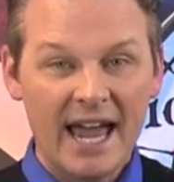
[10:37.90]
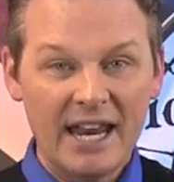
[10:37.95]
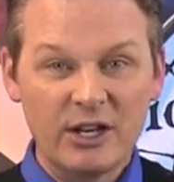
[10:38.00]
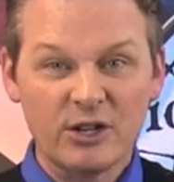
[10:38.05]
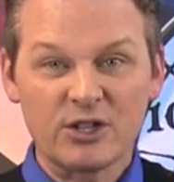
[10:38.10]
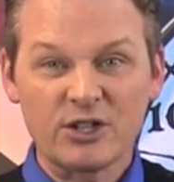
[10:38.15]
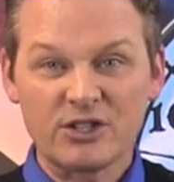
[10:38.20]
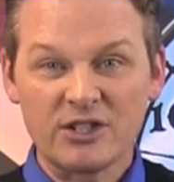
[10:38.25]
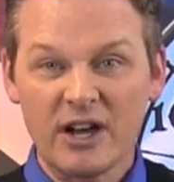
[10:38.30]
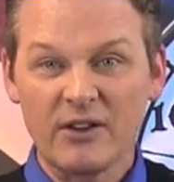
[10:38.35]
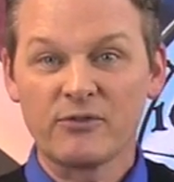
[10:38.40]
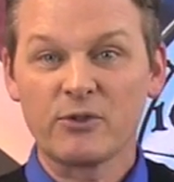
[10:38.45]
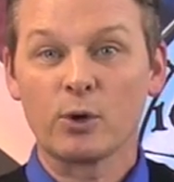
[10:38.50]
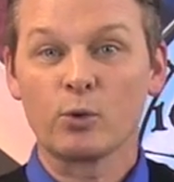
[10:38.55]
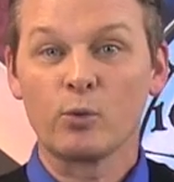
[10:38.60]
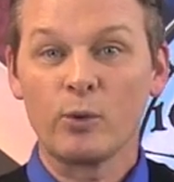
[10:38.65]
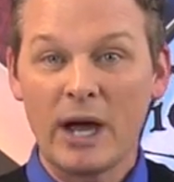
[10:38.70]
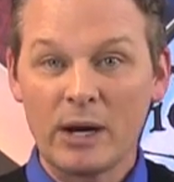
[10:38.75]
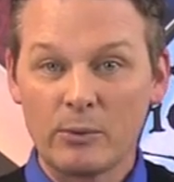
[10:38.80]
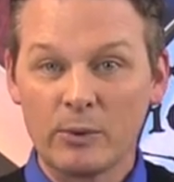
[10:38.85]
and you stuff
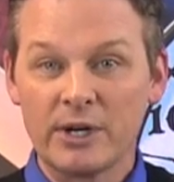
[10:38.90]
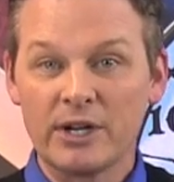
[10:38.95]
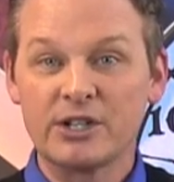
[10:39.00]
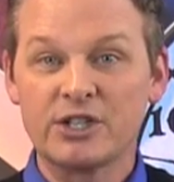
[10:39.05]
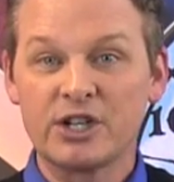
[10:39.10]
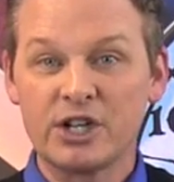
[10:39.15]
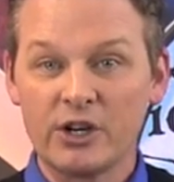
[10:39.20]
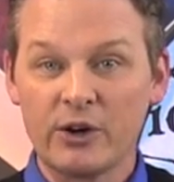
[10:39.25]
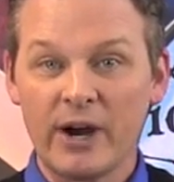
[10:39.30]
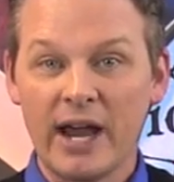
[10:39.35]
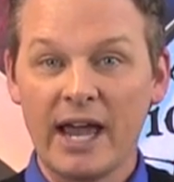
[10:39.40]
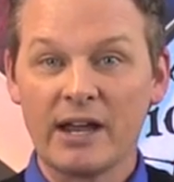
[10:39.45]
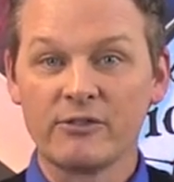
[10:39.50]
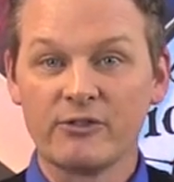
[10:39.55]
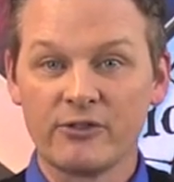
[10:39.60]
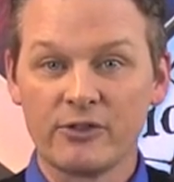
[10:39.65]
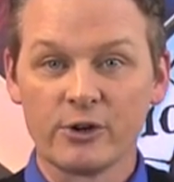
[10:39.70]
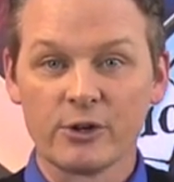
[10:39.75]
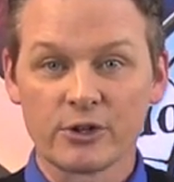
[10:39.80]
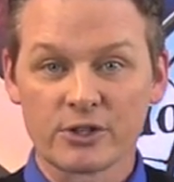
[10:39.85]
the red one into your
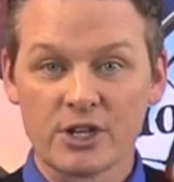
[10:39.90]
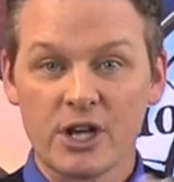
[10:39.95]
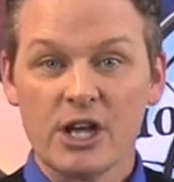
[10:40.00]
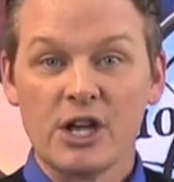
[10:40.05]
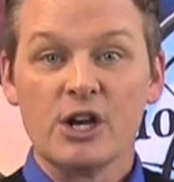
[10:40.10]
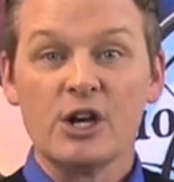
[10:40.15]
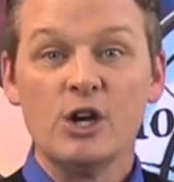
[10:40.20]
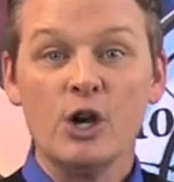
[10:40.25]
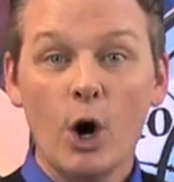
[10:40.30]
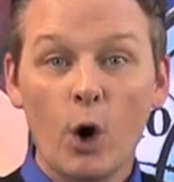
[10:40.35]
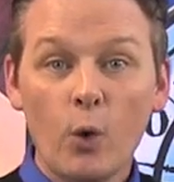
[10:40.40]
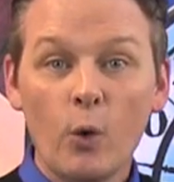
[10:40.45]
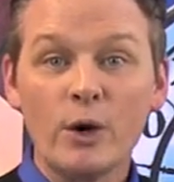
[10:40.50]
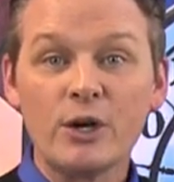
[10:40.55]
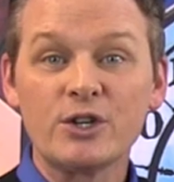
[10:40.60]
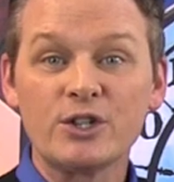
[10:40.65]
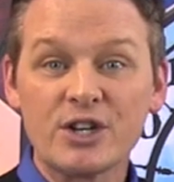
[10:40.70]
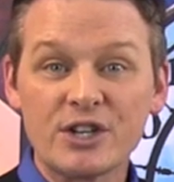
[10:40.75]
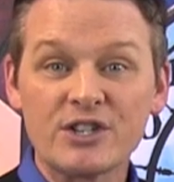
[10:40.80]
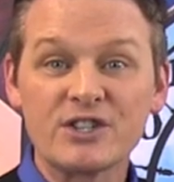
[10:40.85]
hand first. No
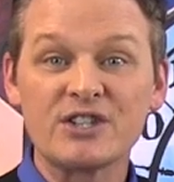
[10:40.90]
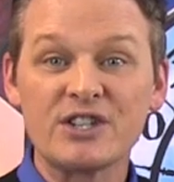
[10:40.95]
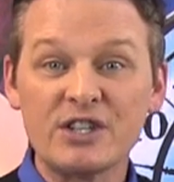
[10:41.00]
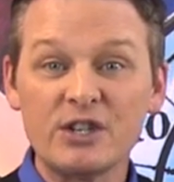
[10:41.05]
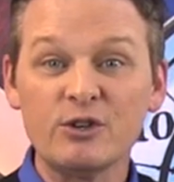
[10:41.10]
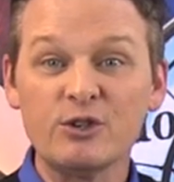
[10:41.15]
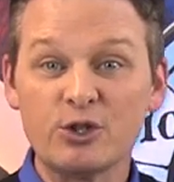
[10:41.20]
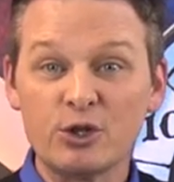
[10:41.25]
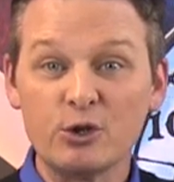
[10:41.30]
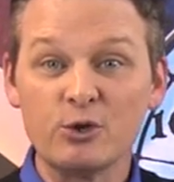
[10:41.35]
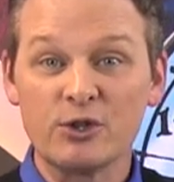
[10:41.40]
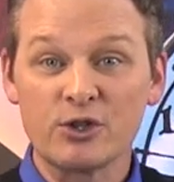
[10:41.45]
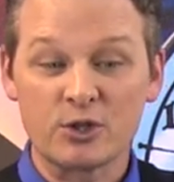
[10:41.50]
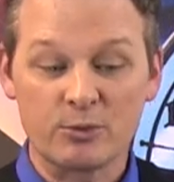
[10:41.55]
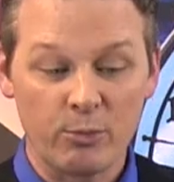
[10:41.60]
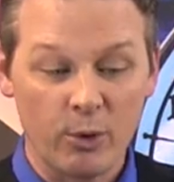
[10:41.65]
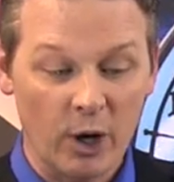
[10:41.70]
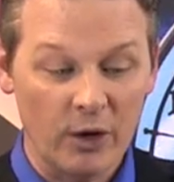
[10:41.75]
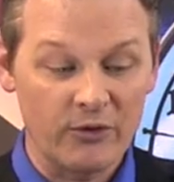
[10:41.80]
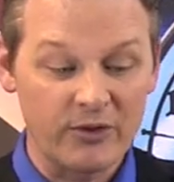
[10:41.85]
one should see you do
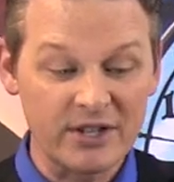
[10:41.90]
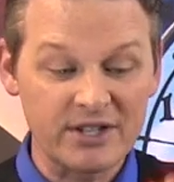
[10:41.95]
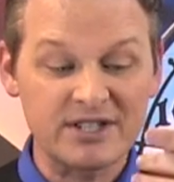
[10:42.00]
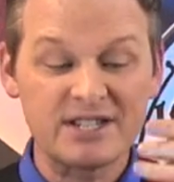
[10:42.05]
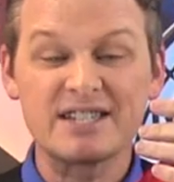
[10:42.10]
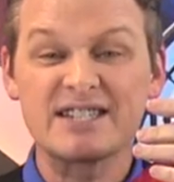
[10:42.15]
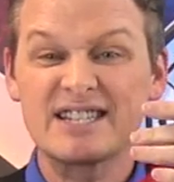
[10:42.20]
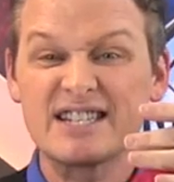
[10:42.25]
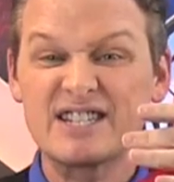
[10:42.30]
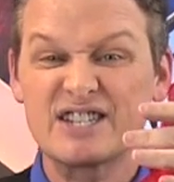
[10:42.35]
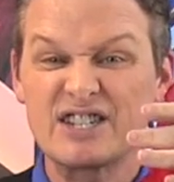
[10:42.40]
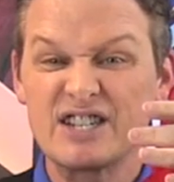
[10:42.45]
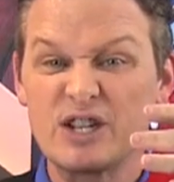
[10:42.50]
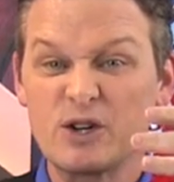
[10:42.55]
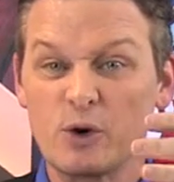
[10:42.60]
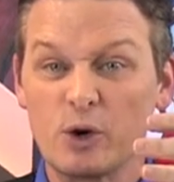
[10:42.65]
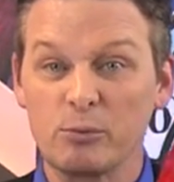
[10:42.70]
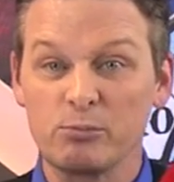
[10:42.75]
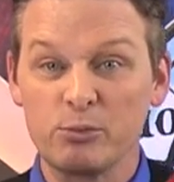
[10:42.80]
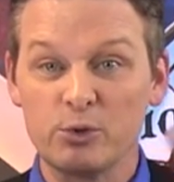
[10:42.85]
this part. This is the
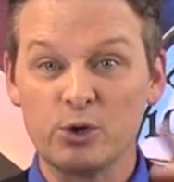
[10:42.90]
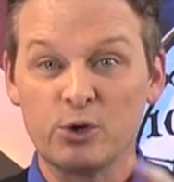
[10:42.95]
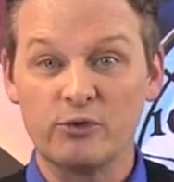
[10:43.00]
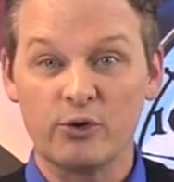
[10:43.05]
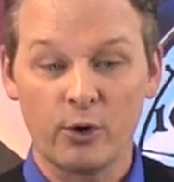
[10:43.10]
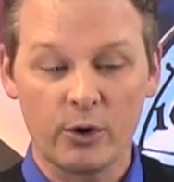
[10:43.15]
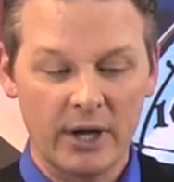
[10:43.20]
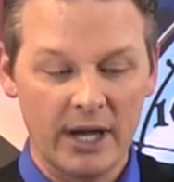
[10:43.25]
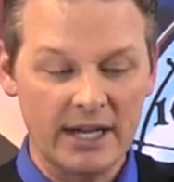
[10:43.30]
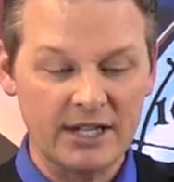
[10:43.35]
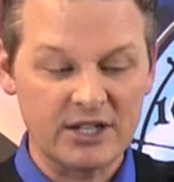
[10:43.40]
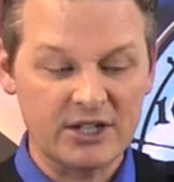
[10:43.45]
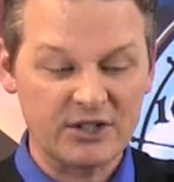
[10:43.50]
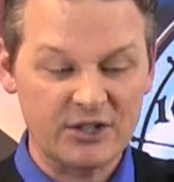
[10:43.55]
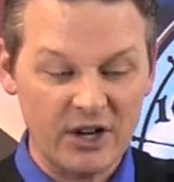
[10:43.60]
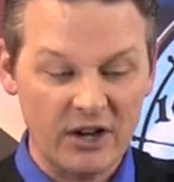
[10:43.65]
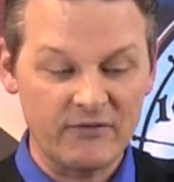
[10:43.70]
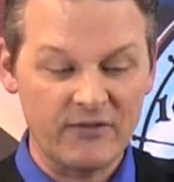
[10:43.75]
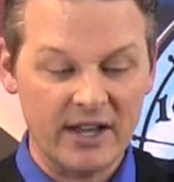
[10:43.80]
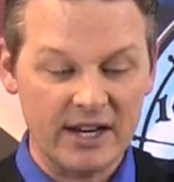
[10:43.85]
secret move, okay?
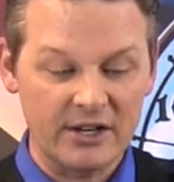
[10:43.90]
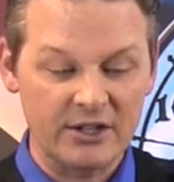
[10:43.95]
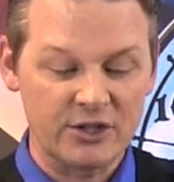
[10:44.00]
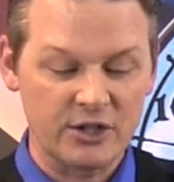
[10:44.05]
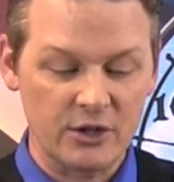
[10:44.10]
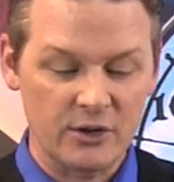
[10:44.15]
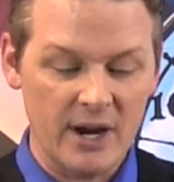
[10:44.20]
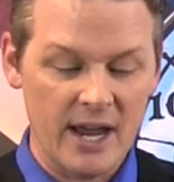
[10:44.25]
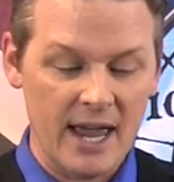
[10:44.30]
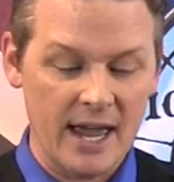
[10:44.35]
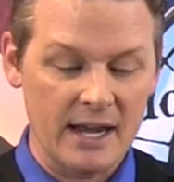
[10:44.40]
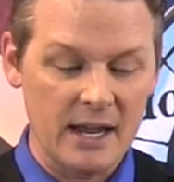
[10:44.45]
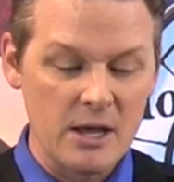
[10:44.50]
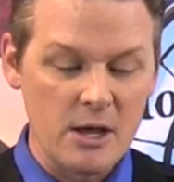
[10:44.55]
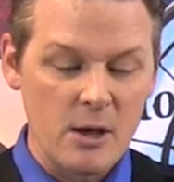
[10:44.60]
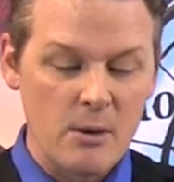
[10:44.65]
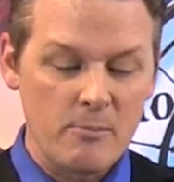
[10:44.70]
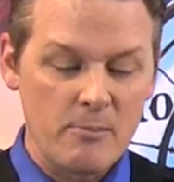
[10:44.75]
Stuff that into your hand hand.